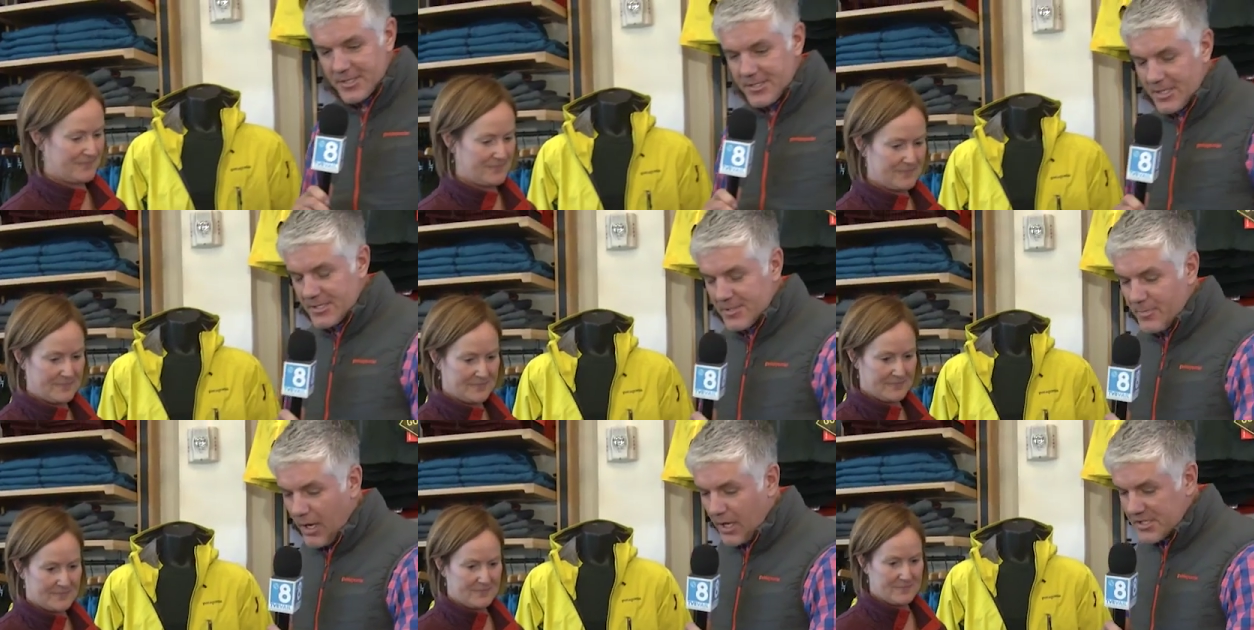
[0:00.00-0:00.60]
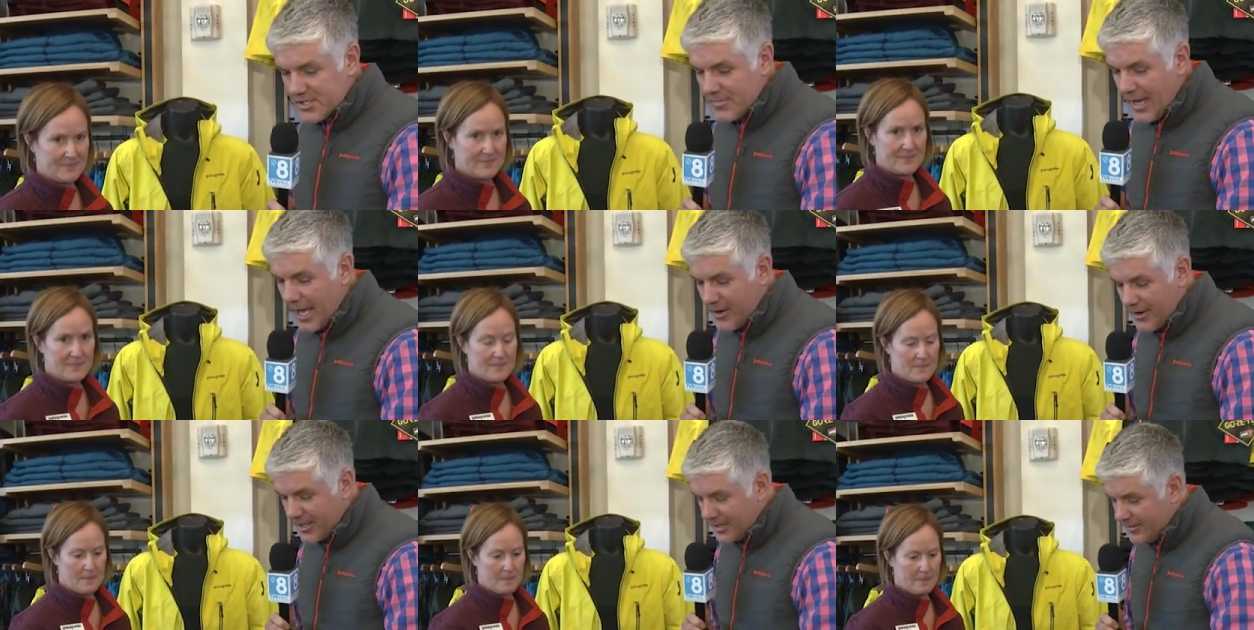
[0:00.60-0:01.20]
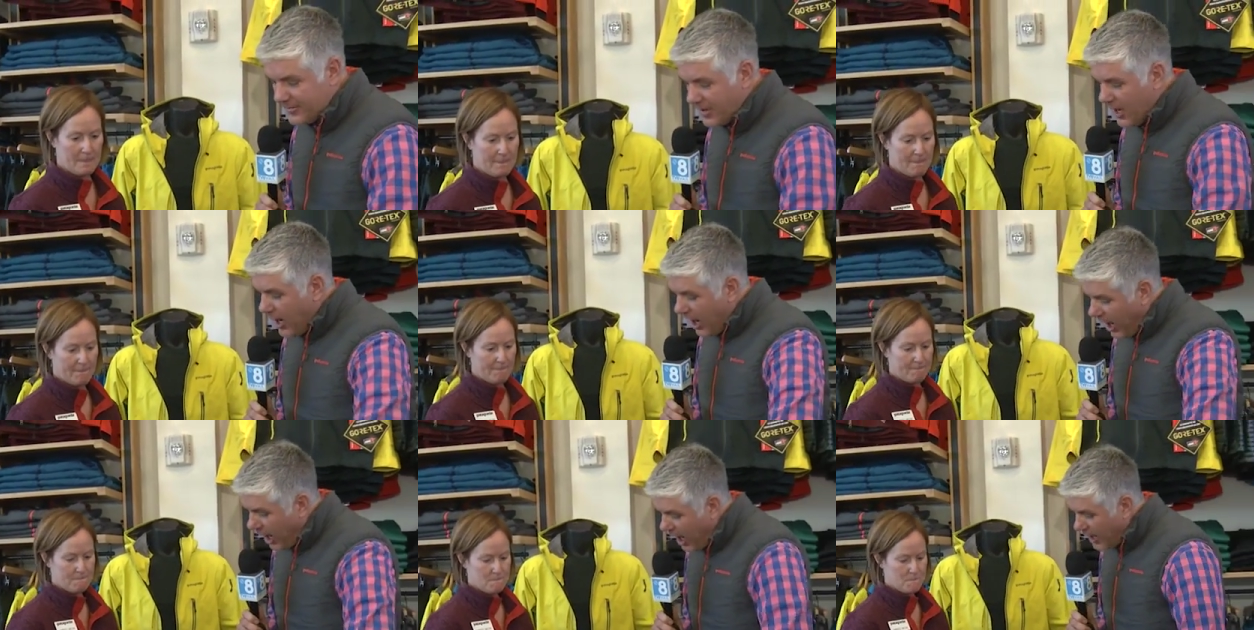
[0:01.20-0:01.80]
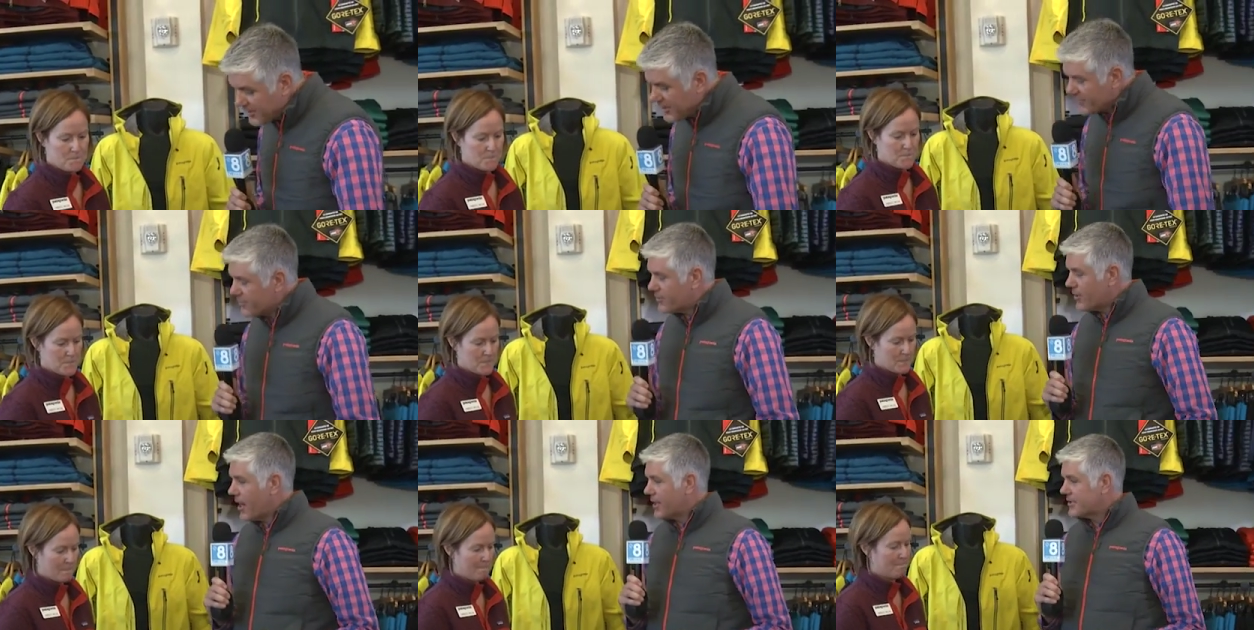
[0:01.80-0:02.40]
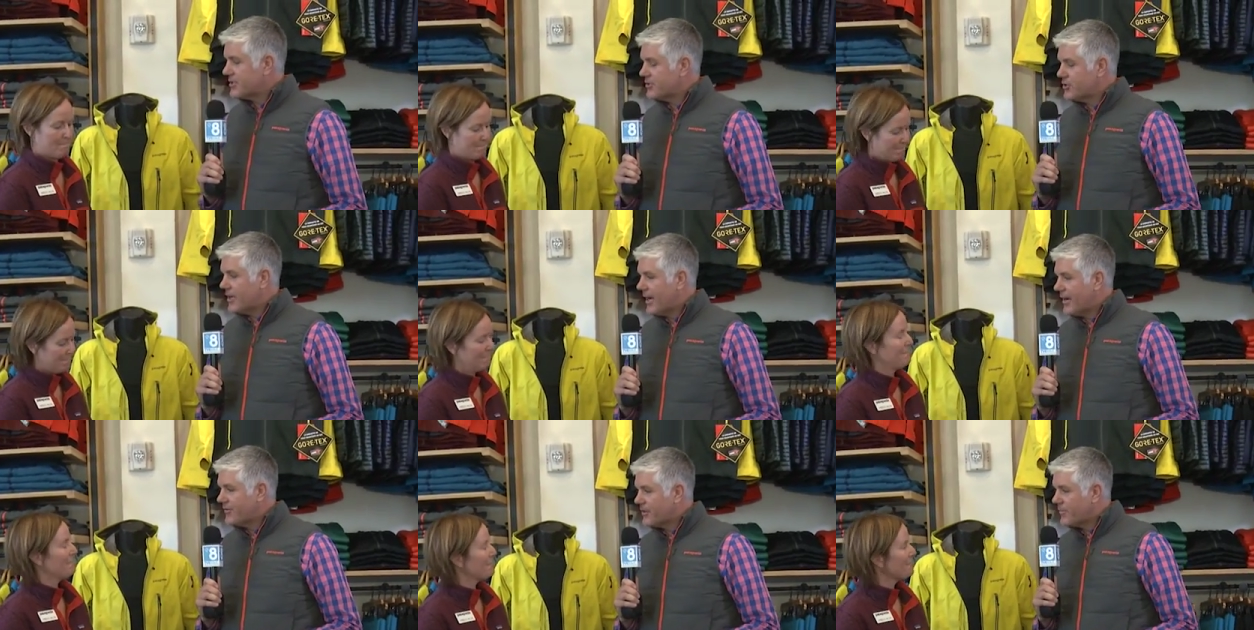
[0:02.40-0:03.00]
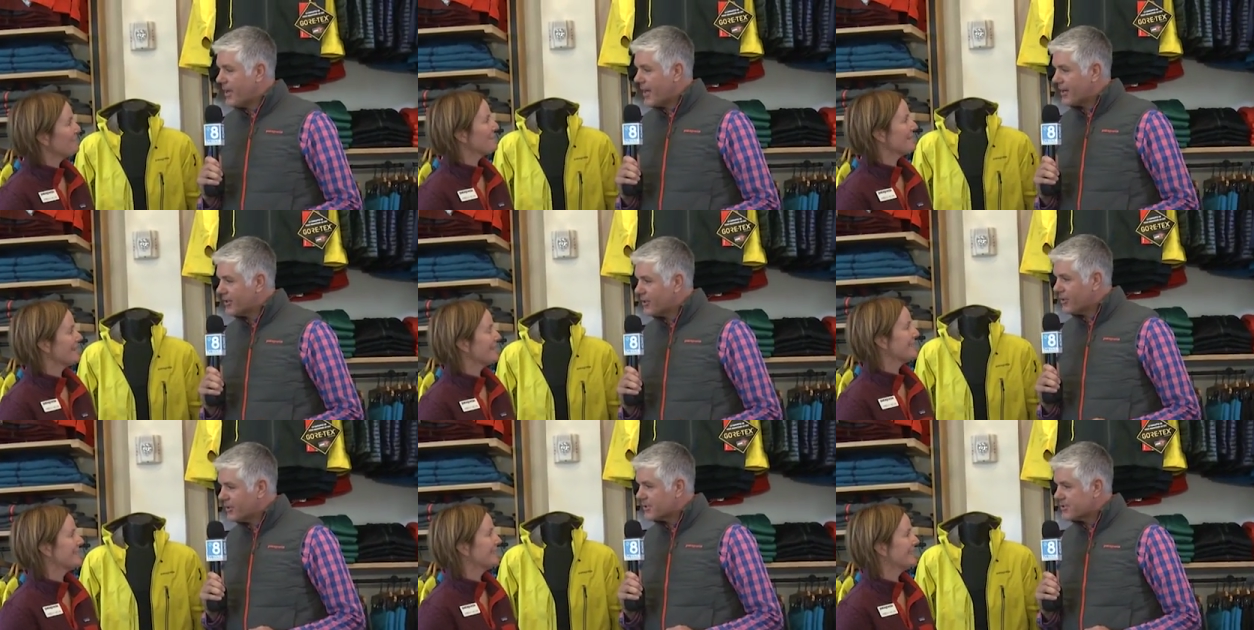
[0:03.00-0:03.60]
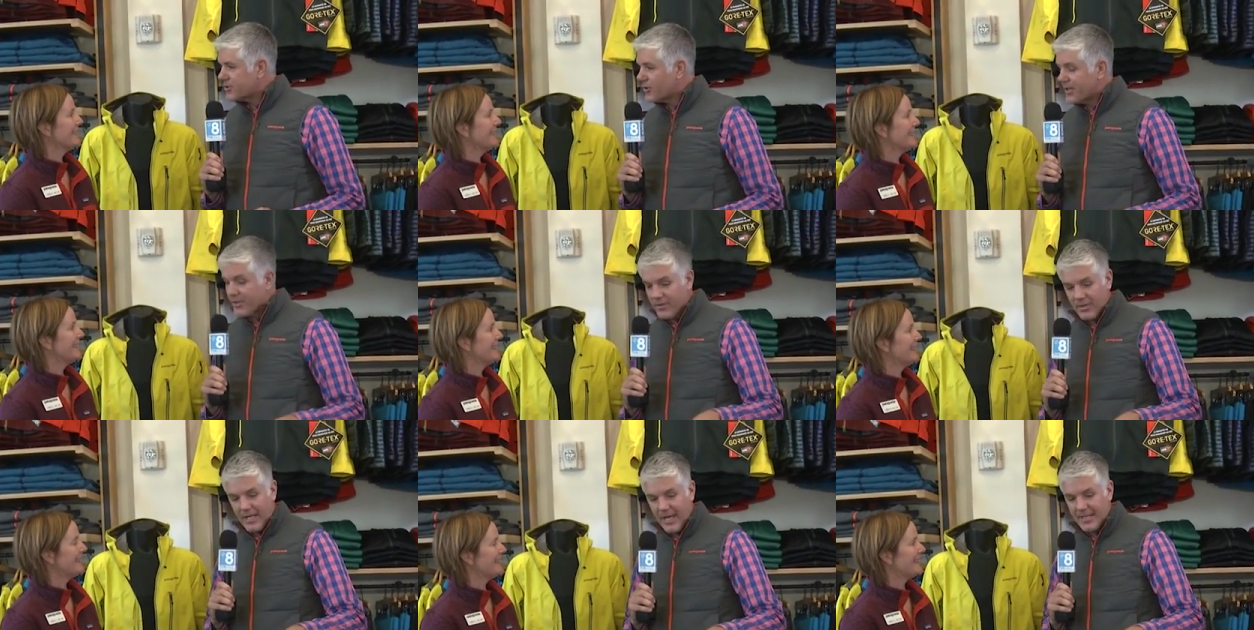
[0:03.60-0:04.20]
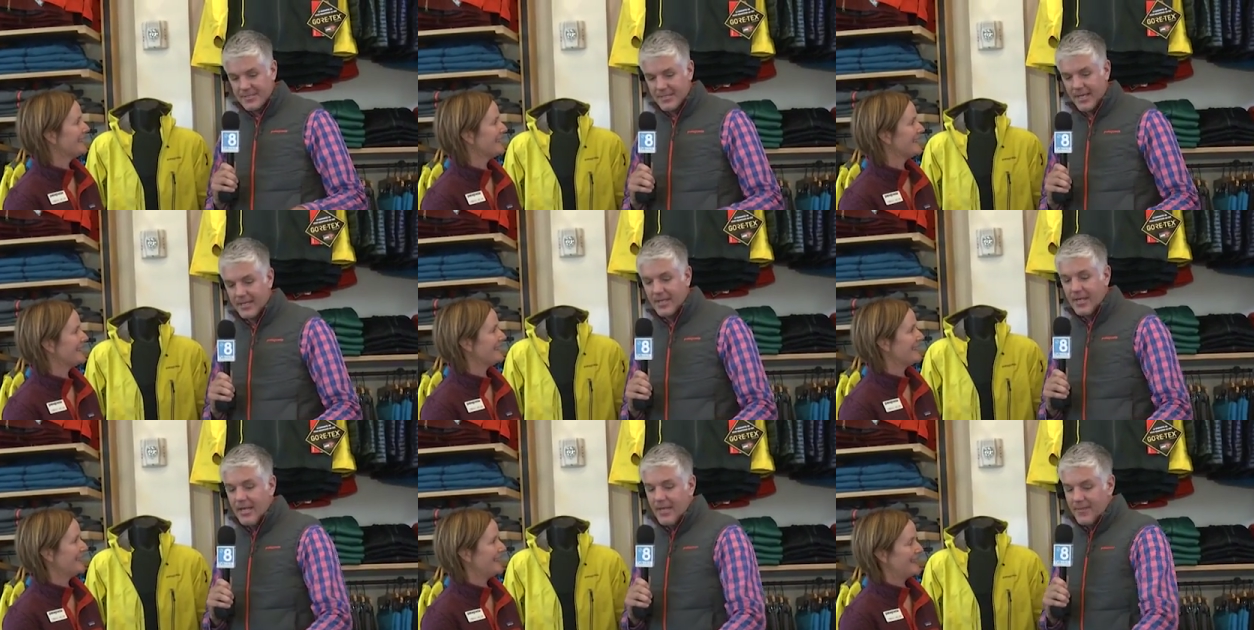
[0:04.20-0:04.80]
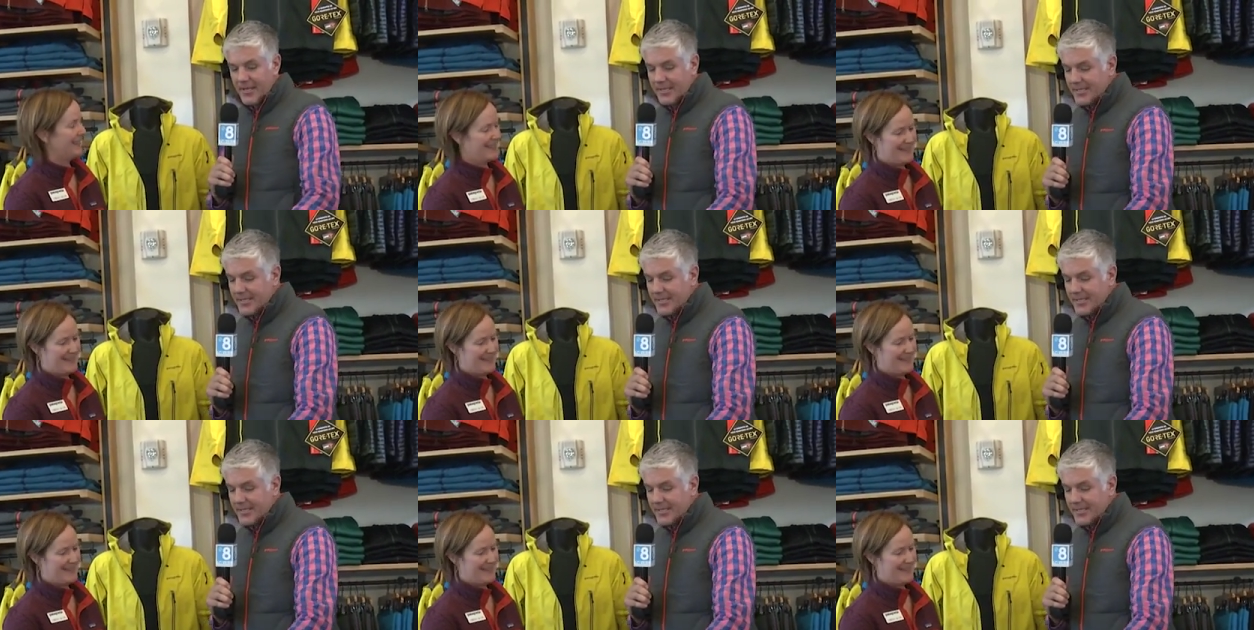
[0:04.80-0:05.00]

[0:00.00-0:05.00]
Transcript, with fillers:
Speaker 1: just a small smattering of all the different products that you have in the Patagonia store here in Lionshead that